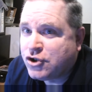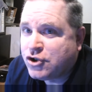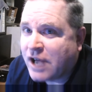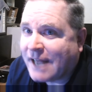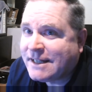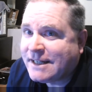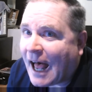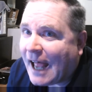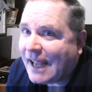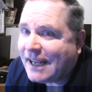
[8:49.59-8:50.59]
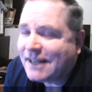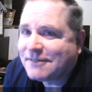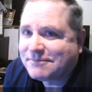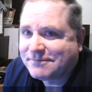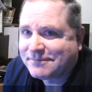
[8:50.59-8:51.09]
Jedi,
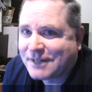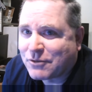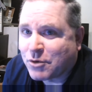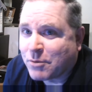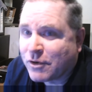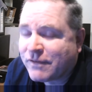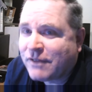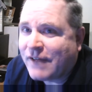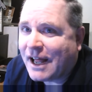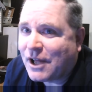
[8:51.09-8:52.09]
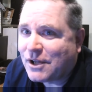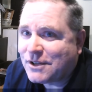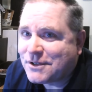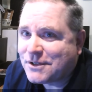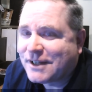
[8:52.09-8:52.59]
remove the
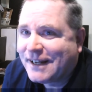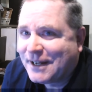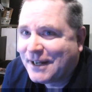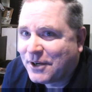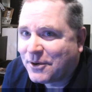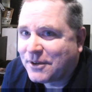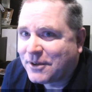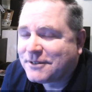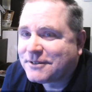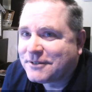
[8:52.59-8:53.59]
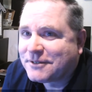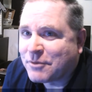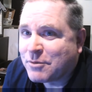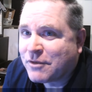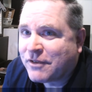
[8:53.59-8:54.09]
vowels,
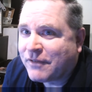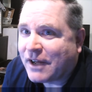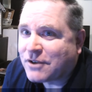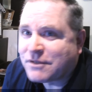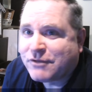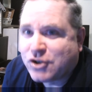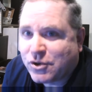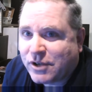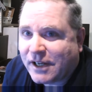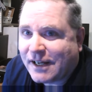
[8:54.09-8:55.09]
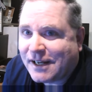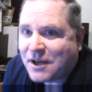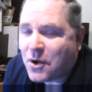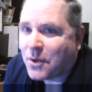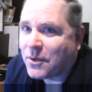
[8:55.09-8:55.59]
remove the vowels of
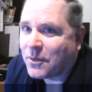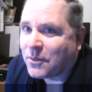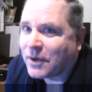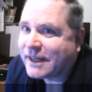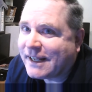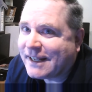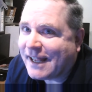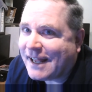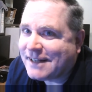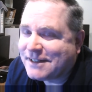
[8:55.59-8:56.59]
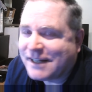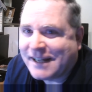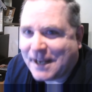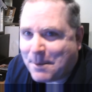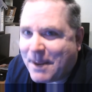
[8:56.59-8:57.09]
Judah. What do you get?
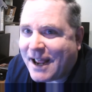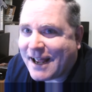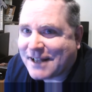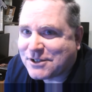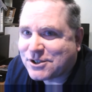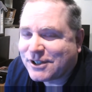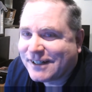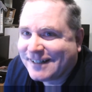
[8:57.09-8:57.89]
You get a match.